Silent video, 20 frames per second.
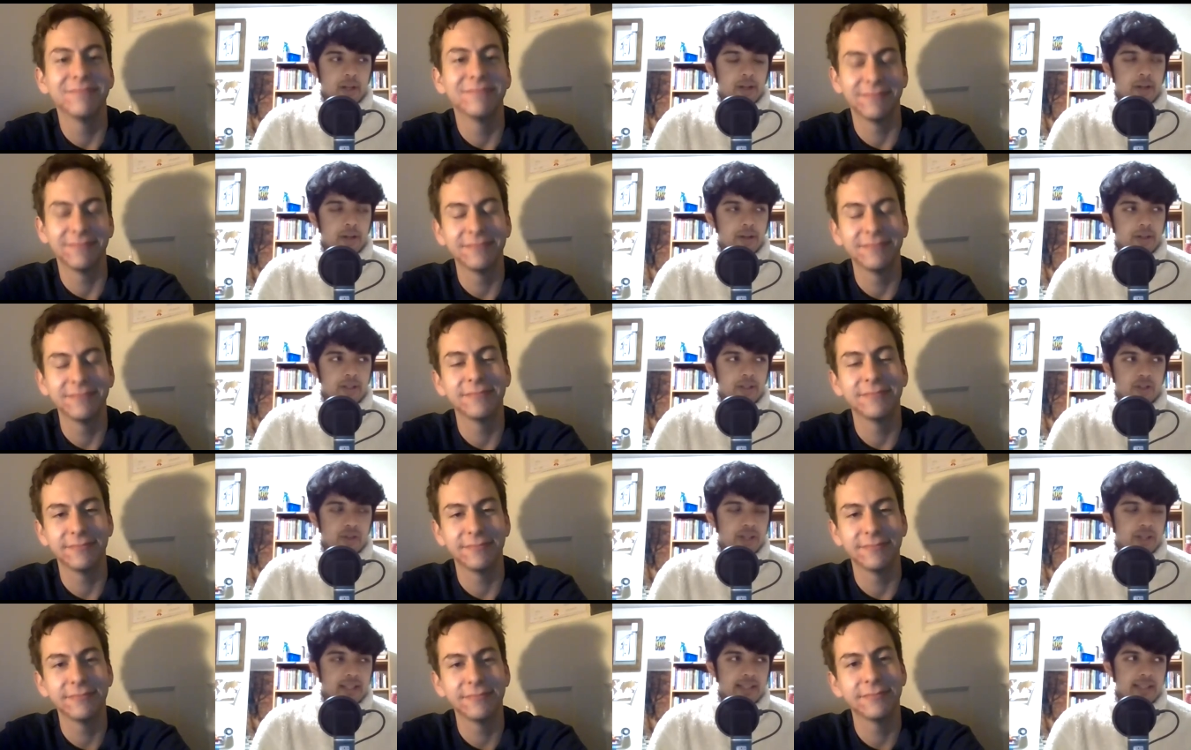Speaker 1: know in
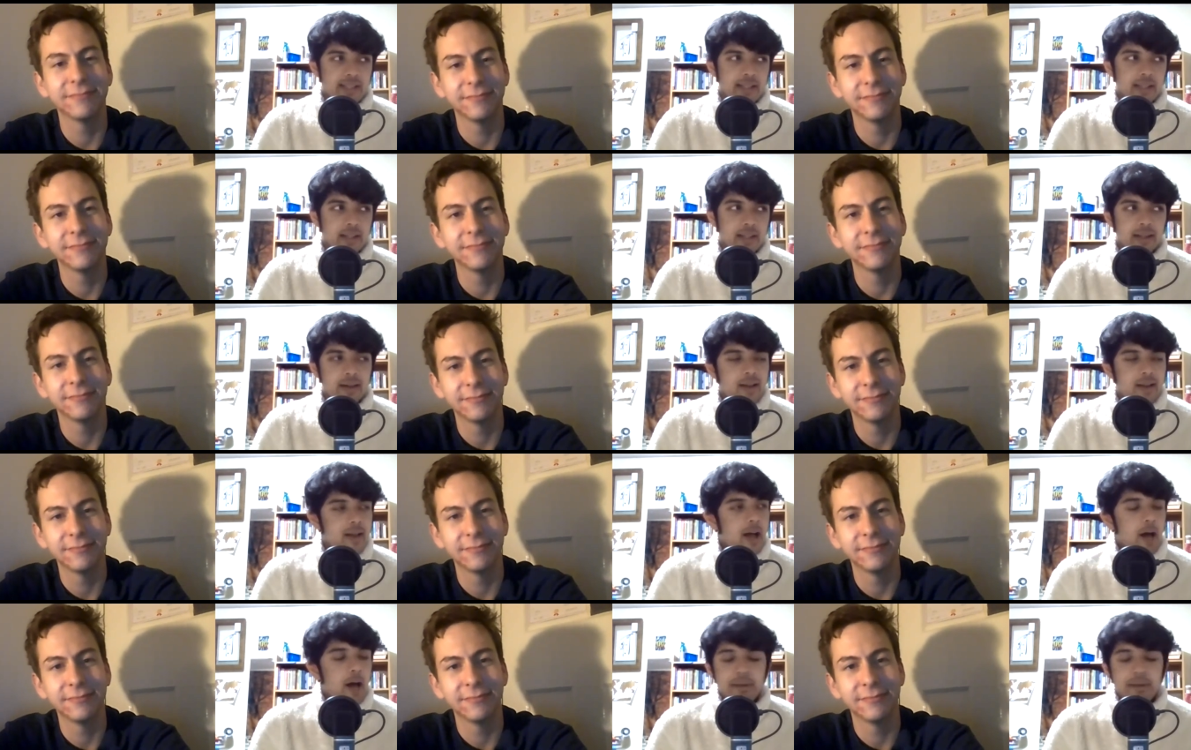Trinity,
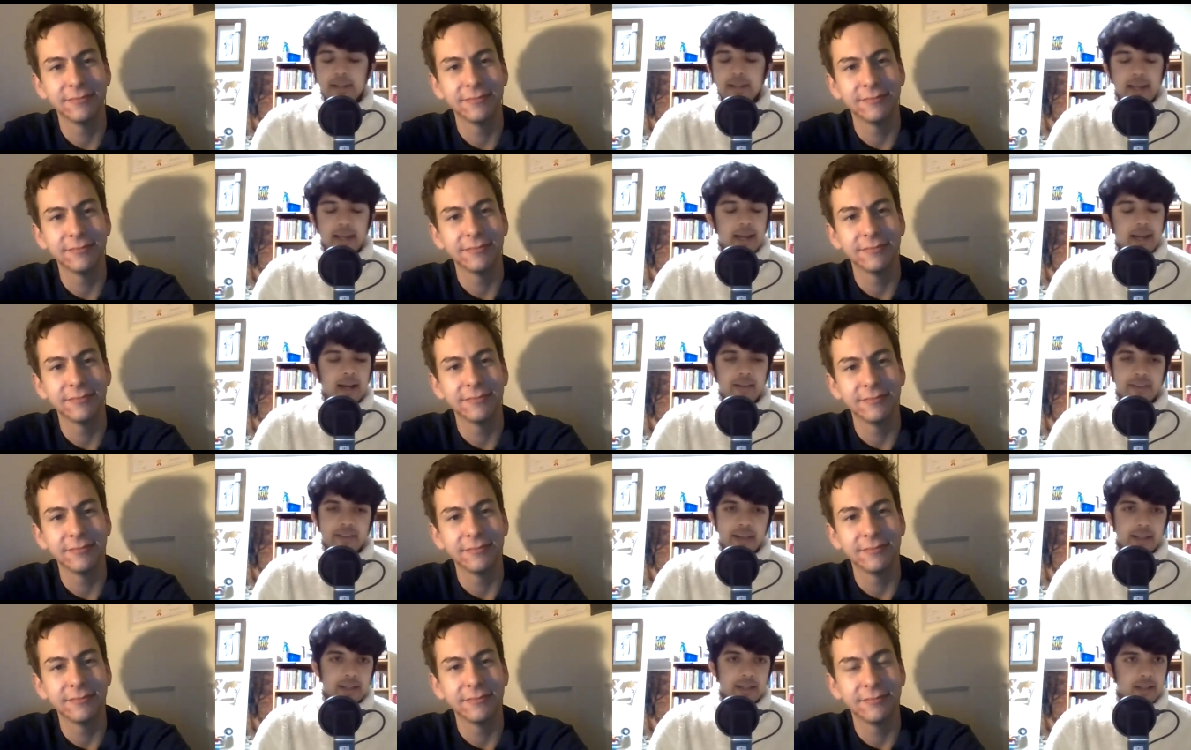I mean, yeah, I
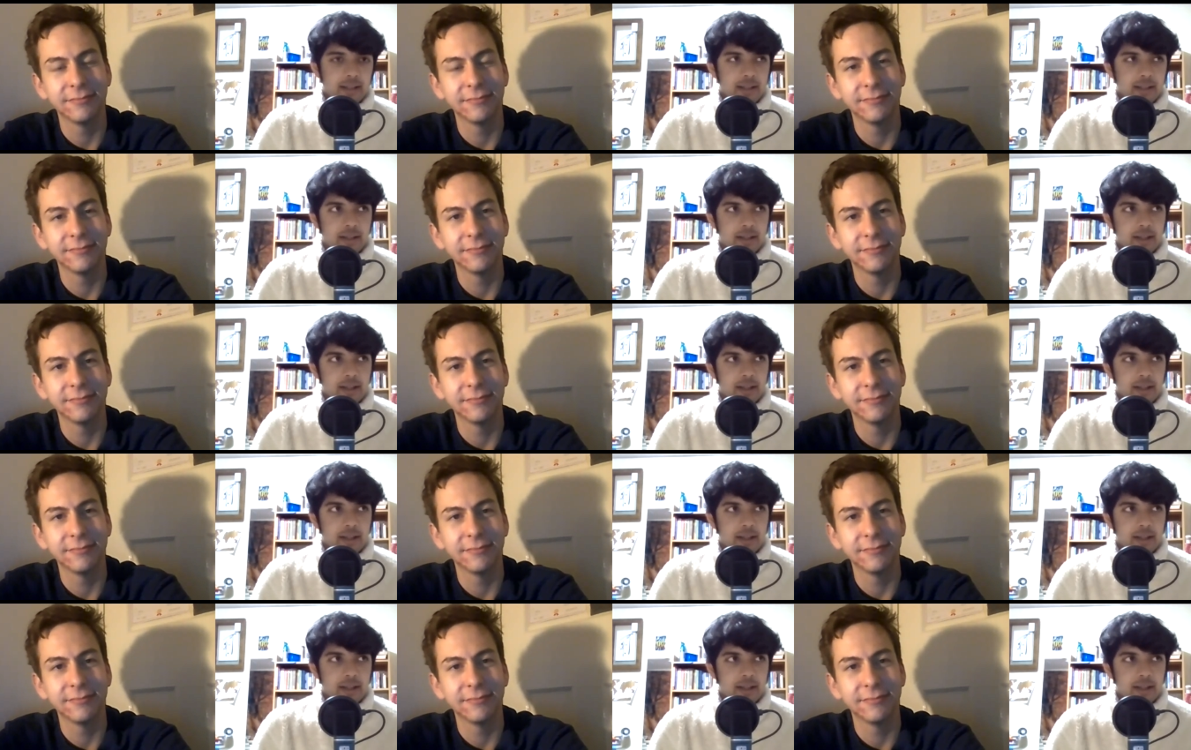think